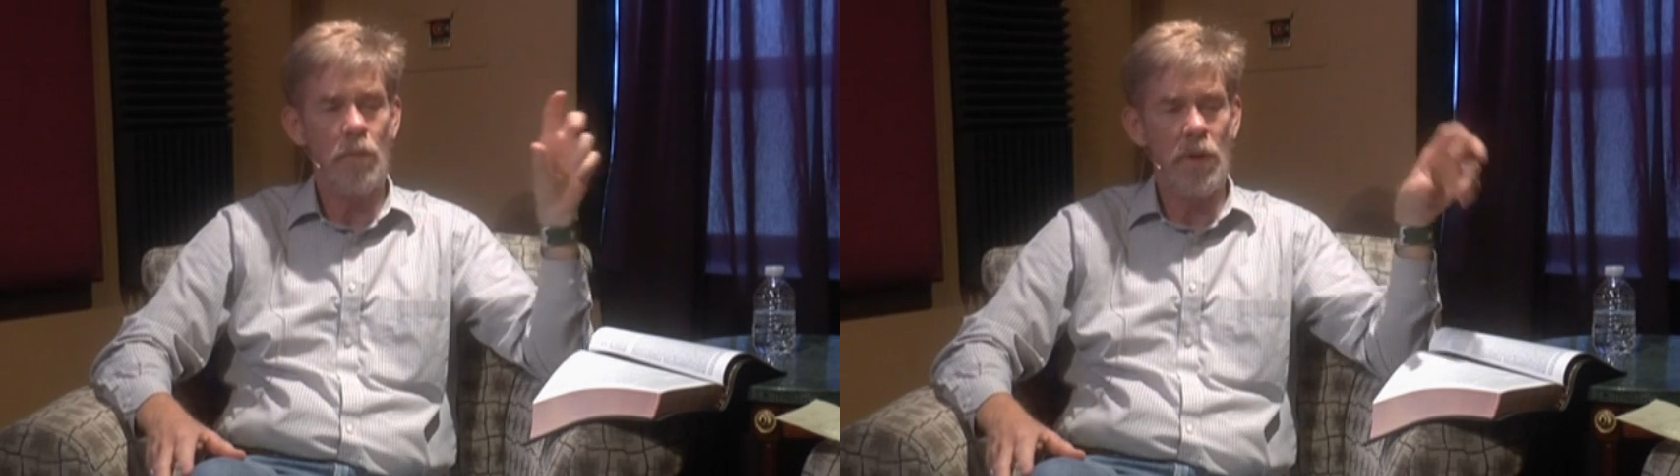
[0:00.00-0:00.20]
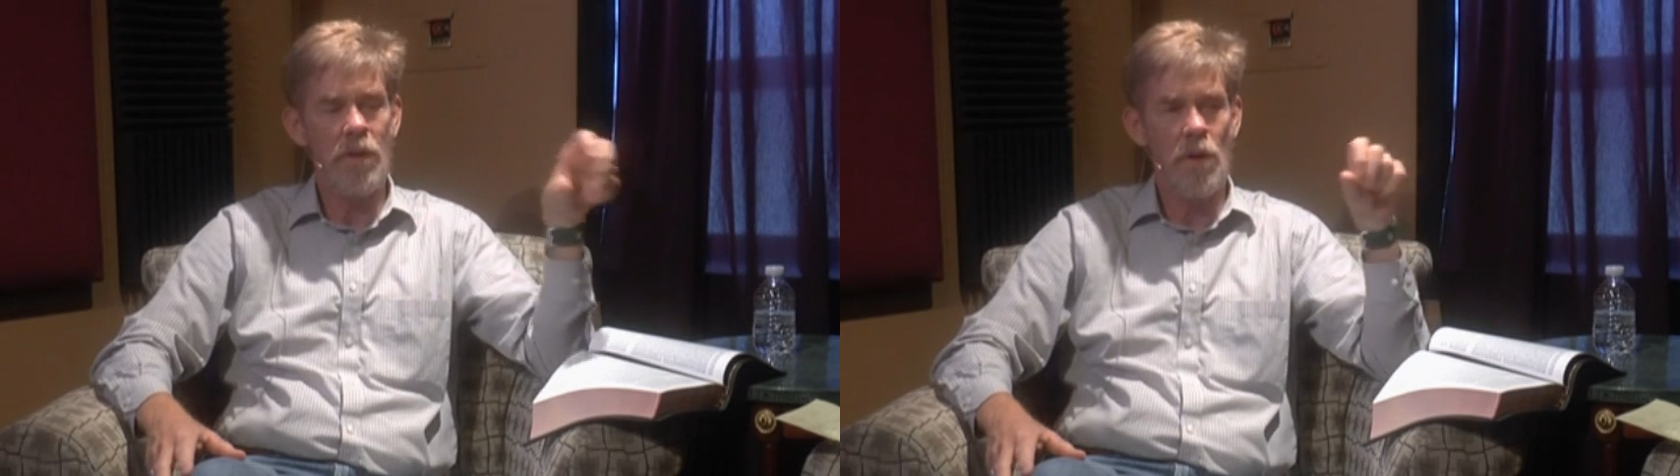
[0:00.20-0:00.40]

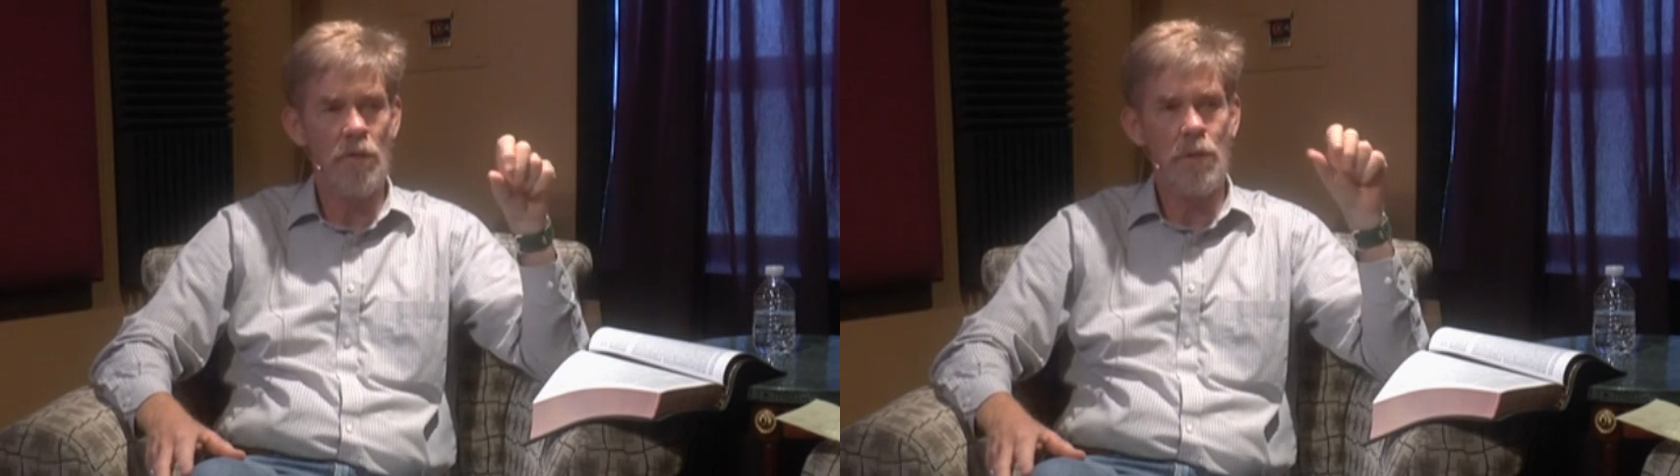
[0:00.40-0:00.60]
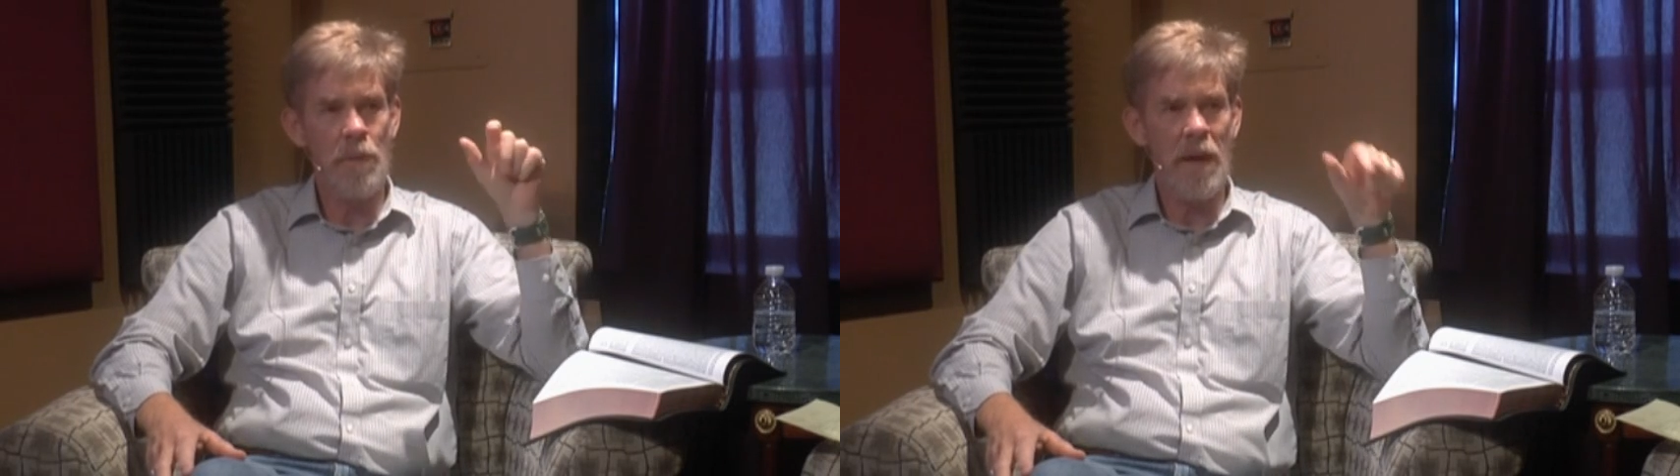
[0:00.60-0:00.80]

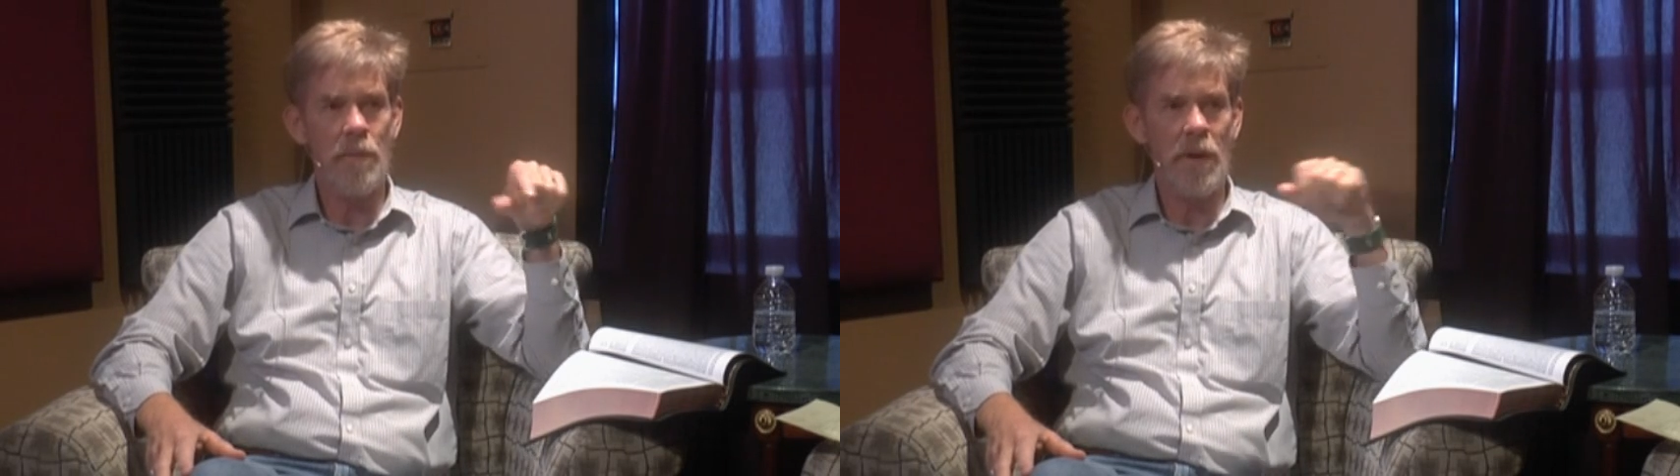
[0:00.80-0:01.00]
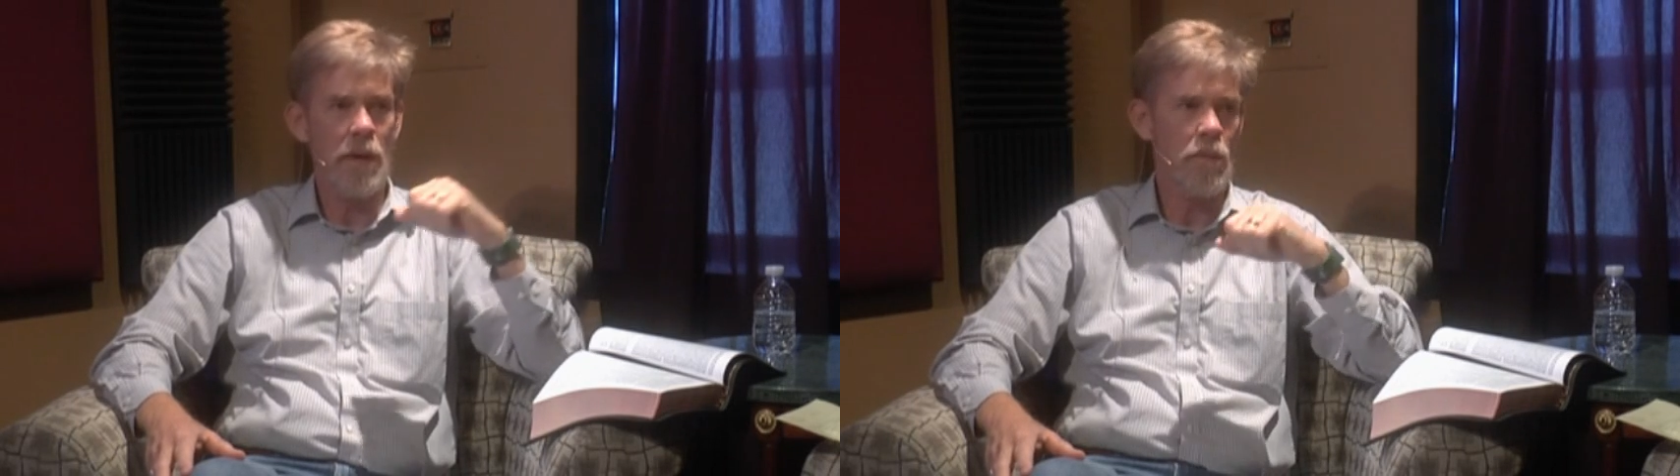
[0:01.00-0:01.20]
withhold from
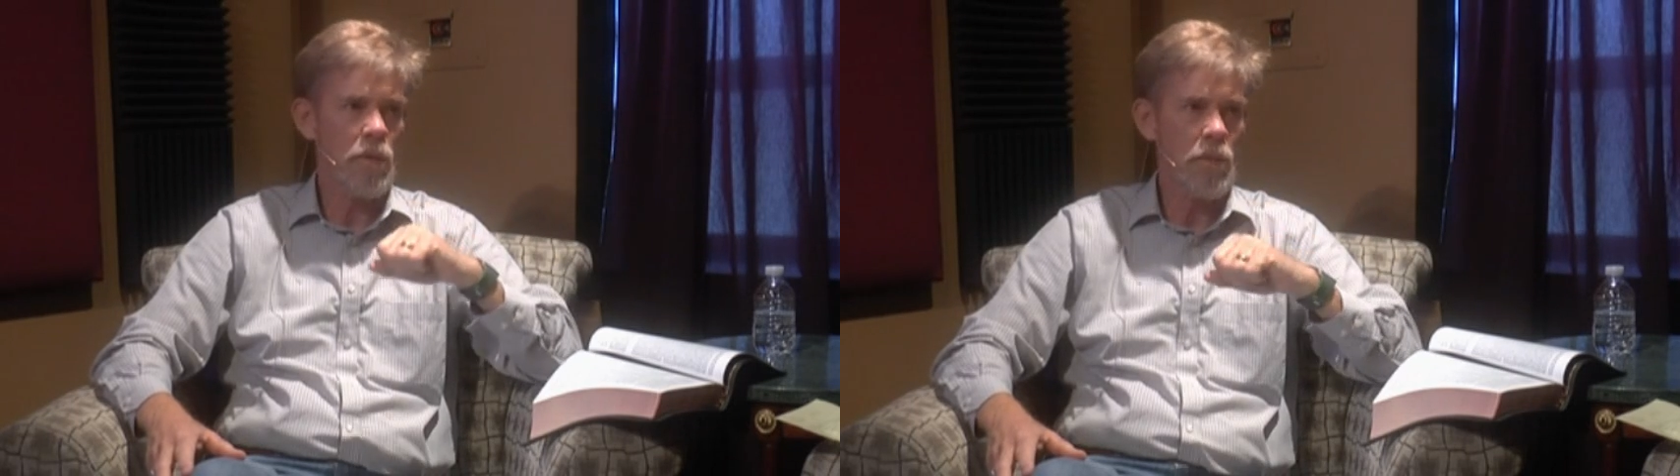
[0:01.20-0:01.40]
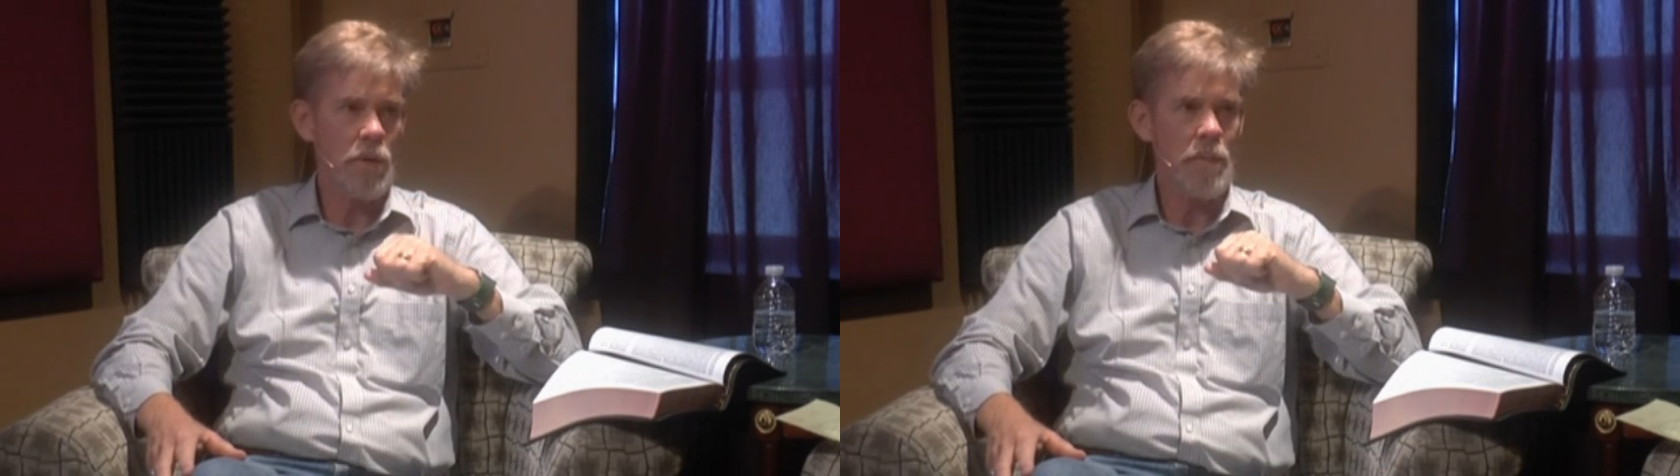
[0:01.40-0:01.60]
Abraham
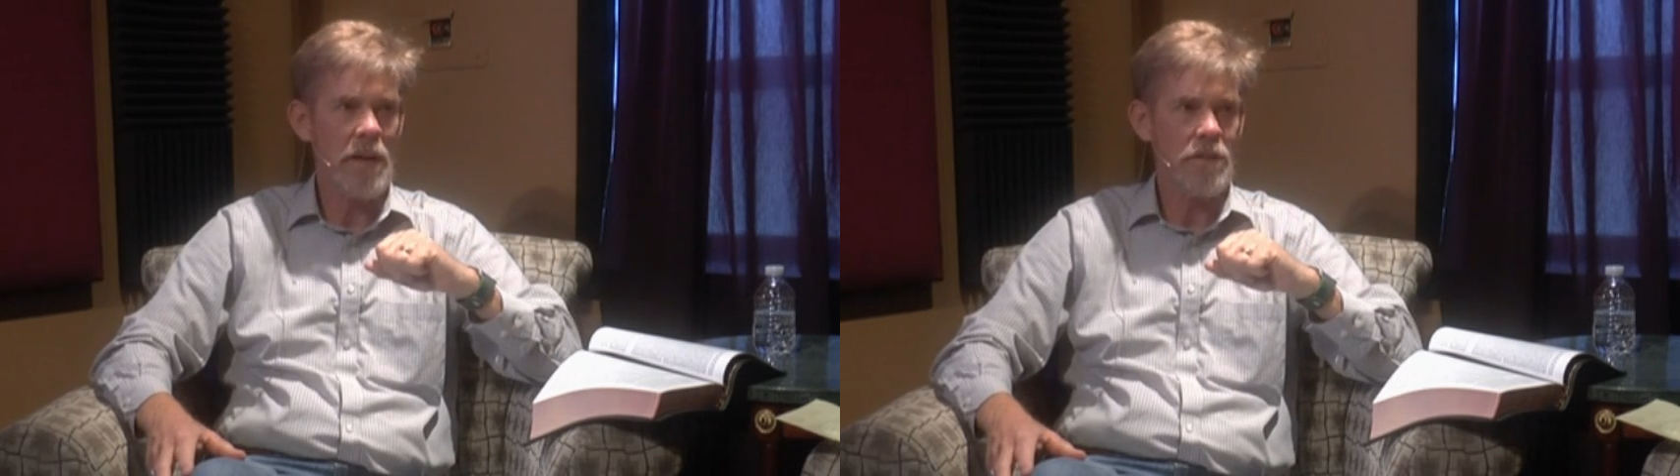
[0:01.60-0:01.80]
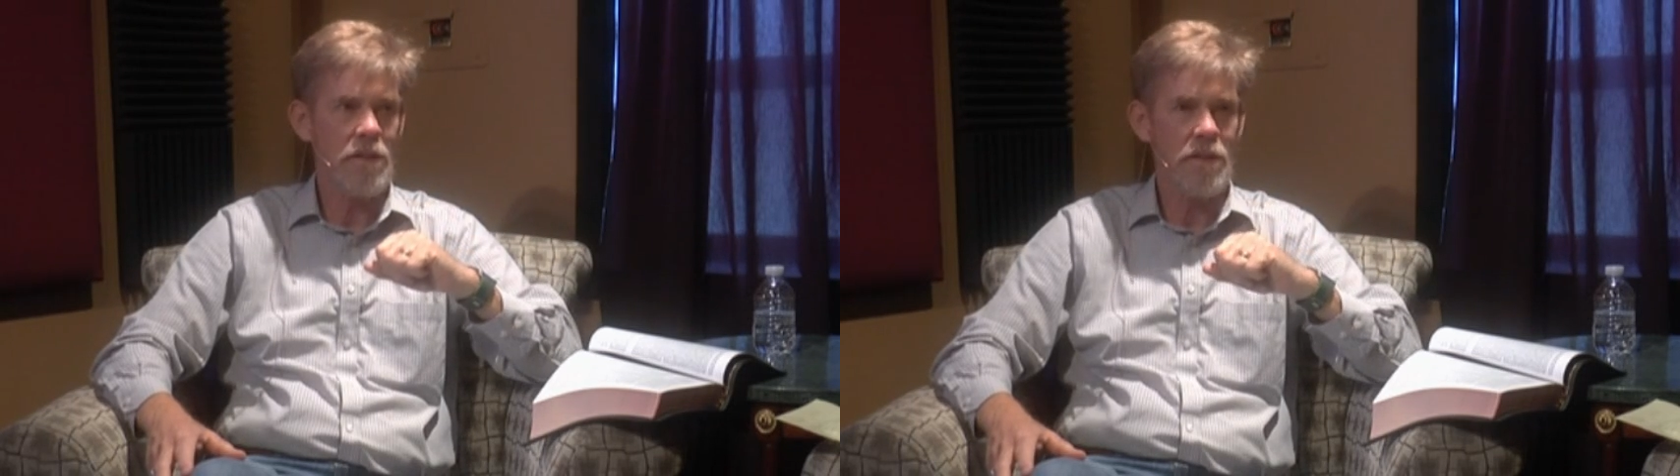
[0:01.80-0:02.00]
what we're
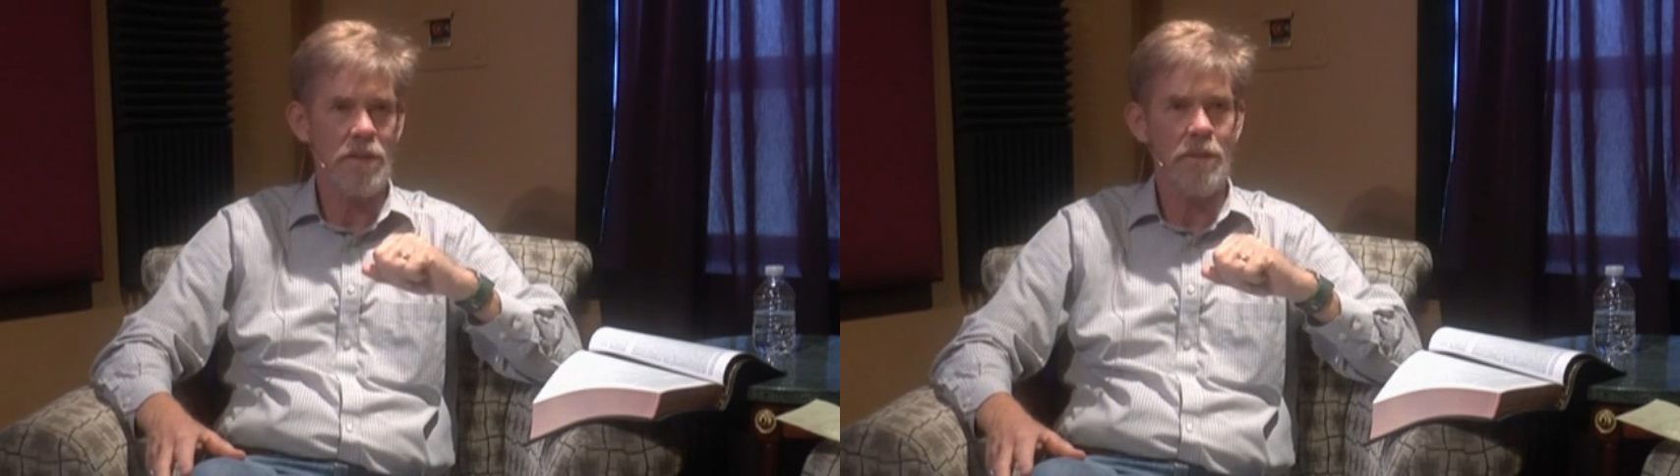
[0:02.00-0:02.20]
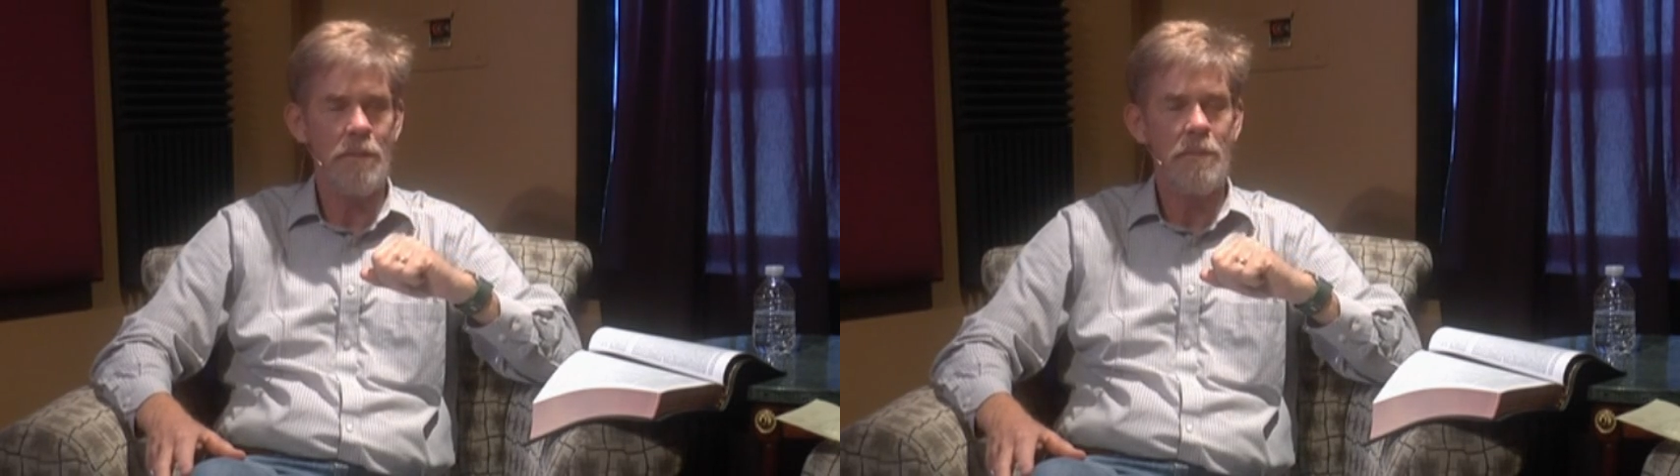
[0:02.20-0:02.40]
about to do?